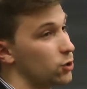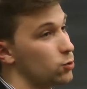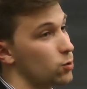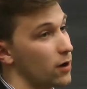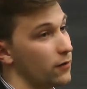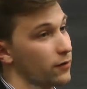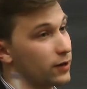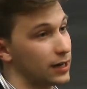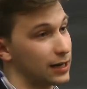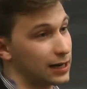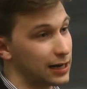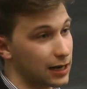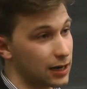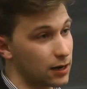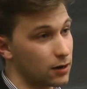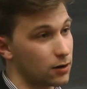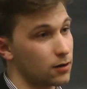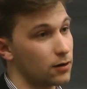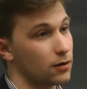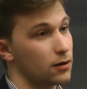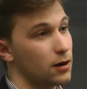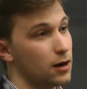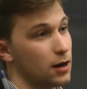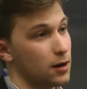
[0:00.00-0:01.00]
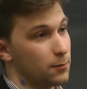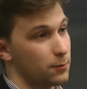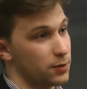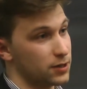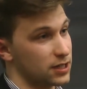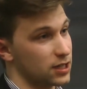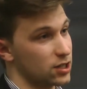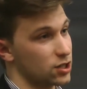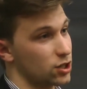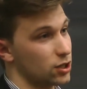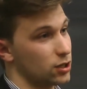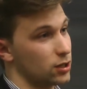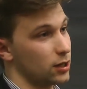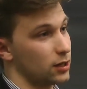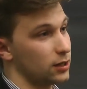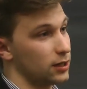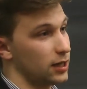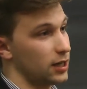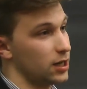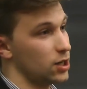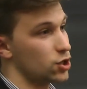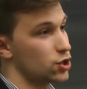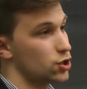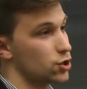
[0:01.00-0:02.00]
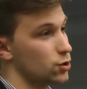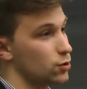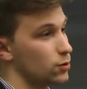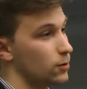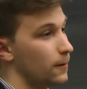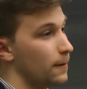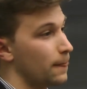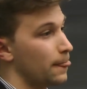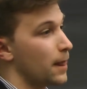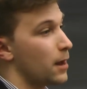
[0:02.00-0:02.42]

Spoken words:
to have a clear position on the issue.